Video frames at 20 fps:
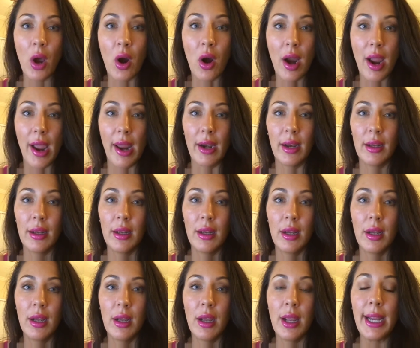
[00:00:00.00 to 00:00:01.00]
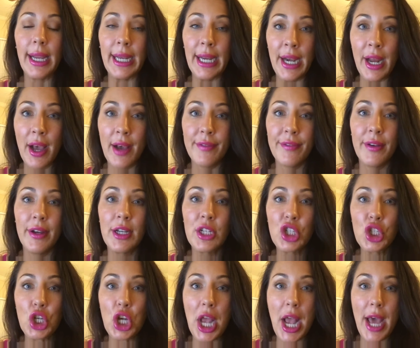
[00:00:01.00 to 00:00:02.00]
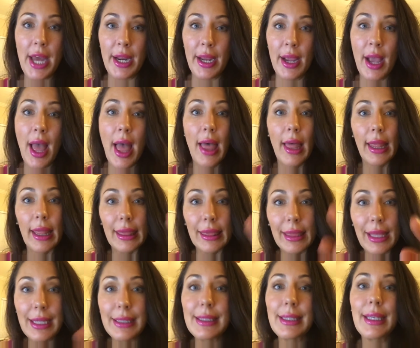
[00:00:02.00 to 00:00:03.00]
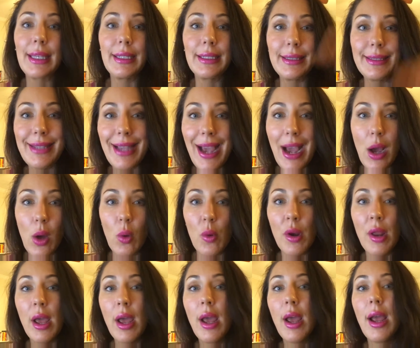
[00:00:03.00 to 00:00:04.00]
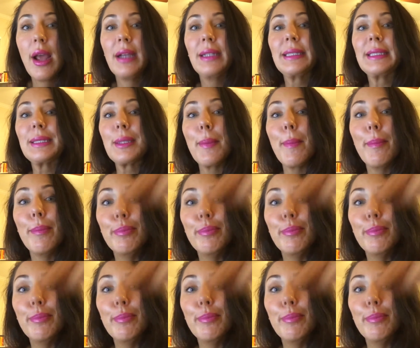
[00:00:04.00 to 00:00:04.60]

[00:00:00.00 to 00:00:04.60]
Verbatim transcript: All right, enough chatting. Let's get down to